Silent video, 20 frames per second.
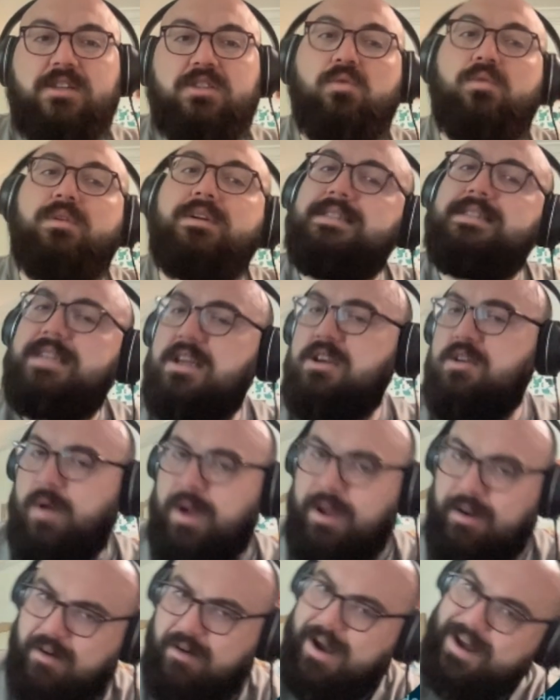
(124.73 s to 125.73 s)
So
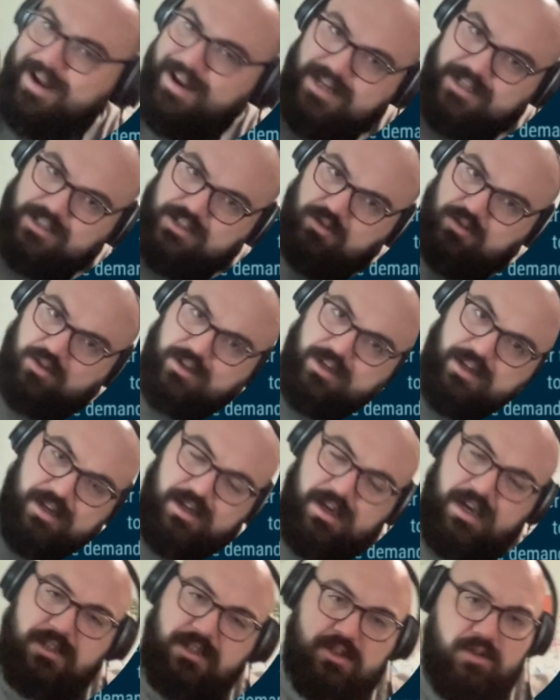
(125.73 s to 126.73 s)
continuing, right? As you look
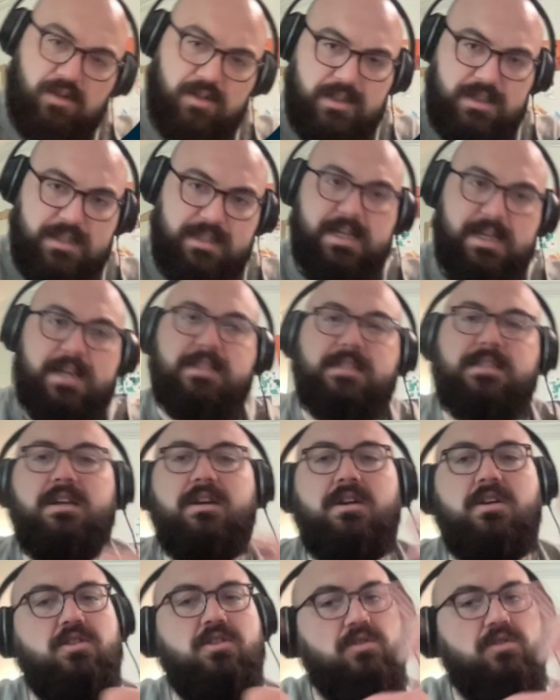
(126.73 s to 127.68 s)
at the text here,